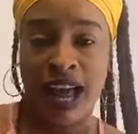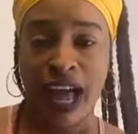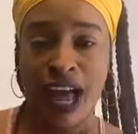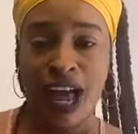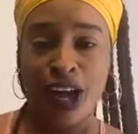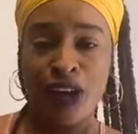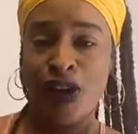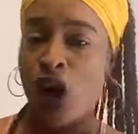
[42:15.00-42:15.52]

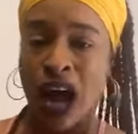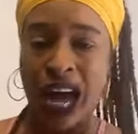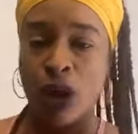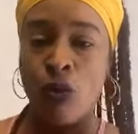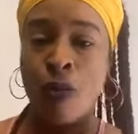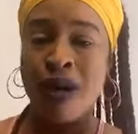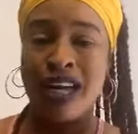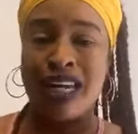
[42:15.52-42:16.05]
Huh? No
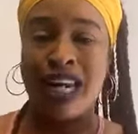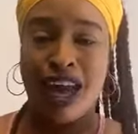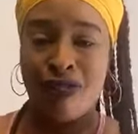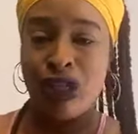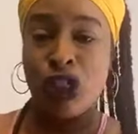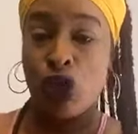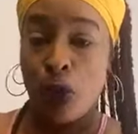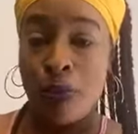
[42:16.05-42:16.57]
other woman could
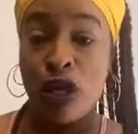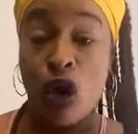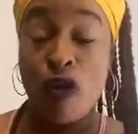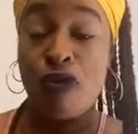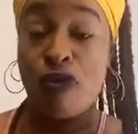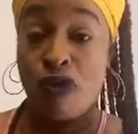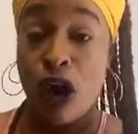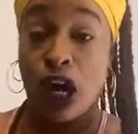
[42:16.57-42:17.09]
never show me
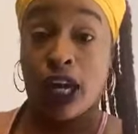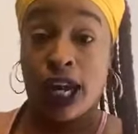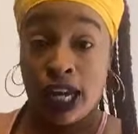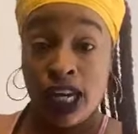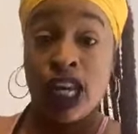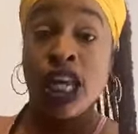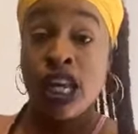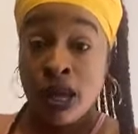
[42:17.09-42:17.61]
no
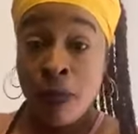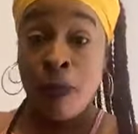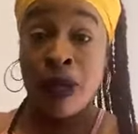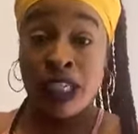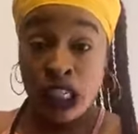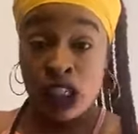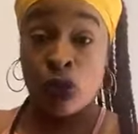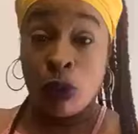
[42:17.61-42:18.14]
fucking
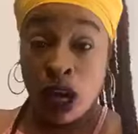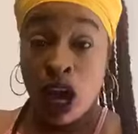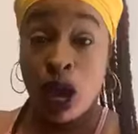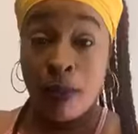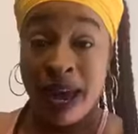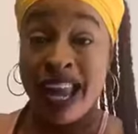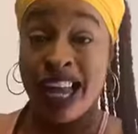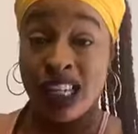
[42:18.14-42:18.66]
pictures with
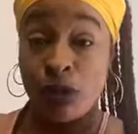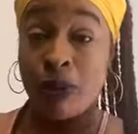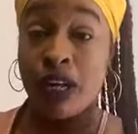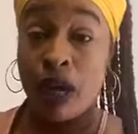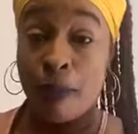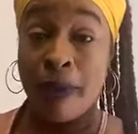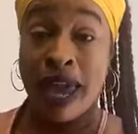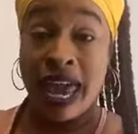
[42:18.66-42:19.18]
her and my
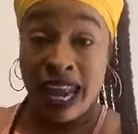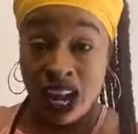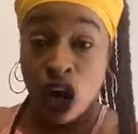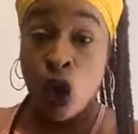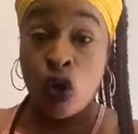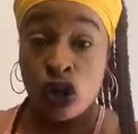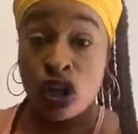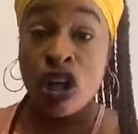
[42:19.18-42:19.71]
husband in the
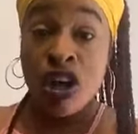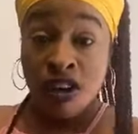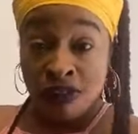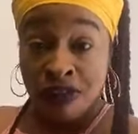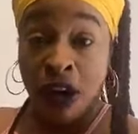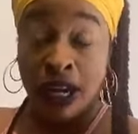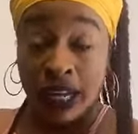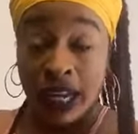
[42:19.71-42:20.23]
bed and oh
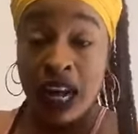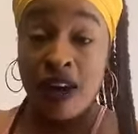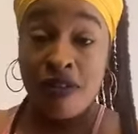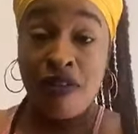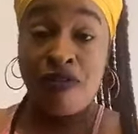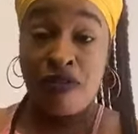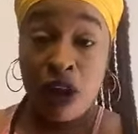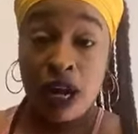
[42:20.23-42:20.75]
fucking
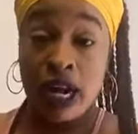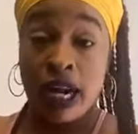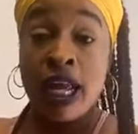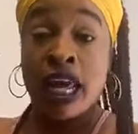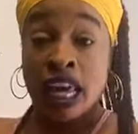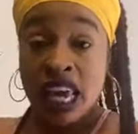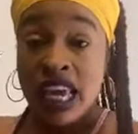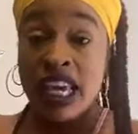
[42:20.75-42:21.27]
having fun
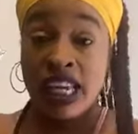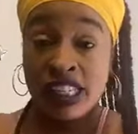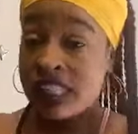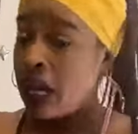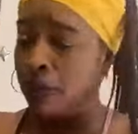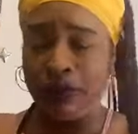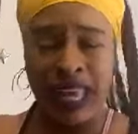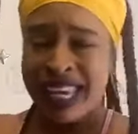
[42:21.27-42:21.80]
and he
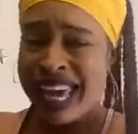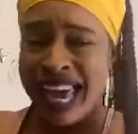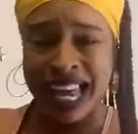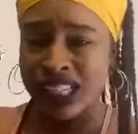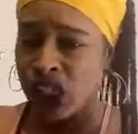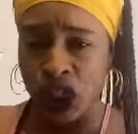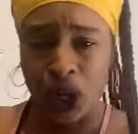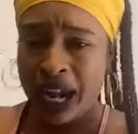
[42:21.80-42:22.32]
kissing up. They
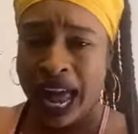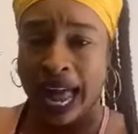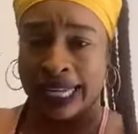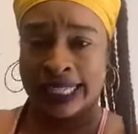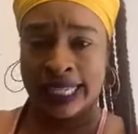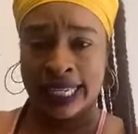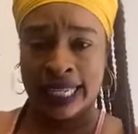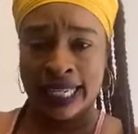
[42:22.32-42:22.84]
can't show
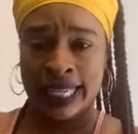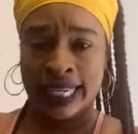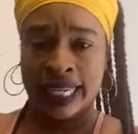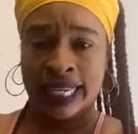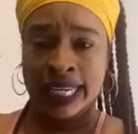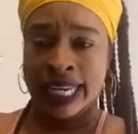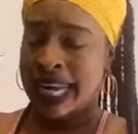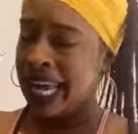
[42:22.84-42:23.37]
that.
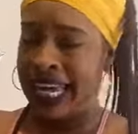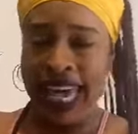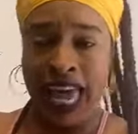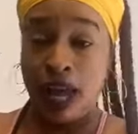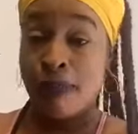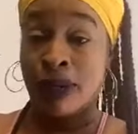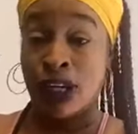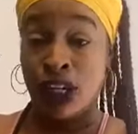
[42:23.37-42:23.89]
They
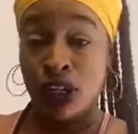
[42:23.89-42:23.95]
can't.